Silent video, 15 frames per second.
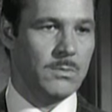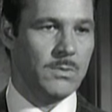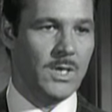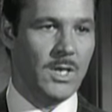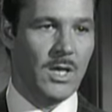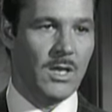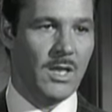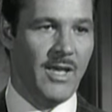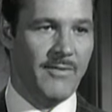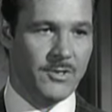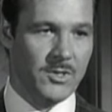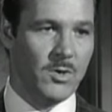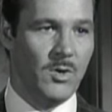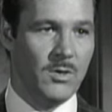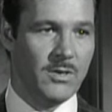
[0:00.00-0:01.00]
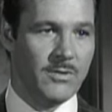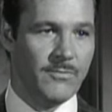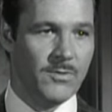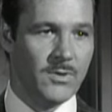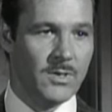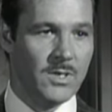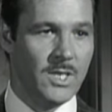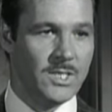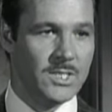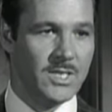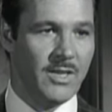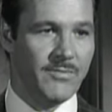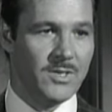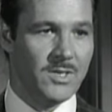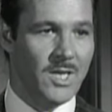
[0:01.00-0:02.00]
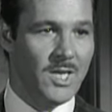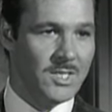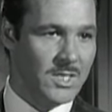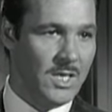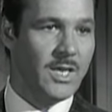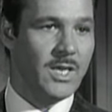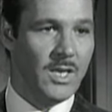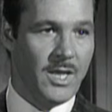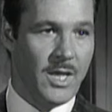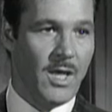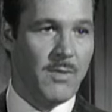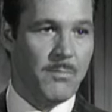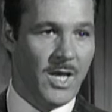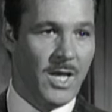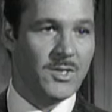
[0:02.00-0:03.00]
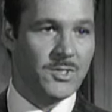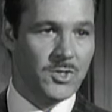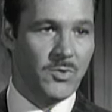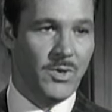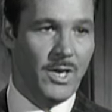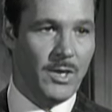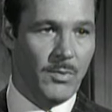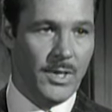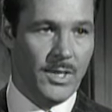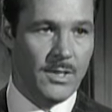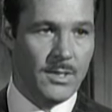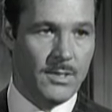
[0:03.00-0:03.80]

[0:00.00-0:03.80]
Well, I'll have to hold it for at least 7 days. Legally, I'm bound to anyway.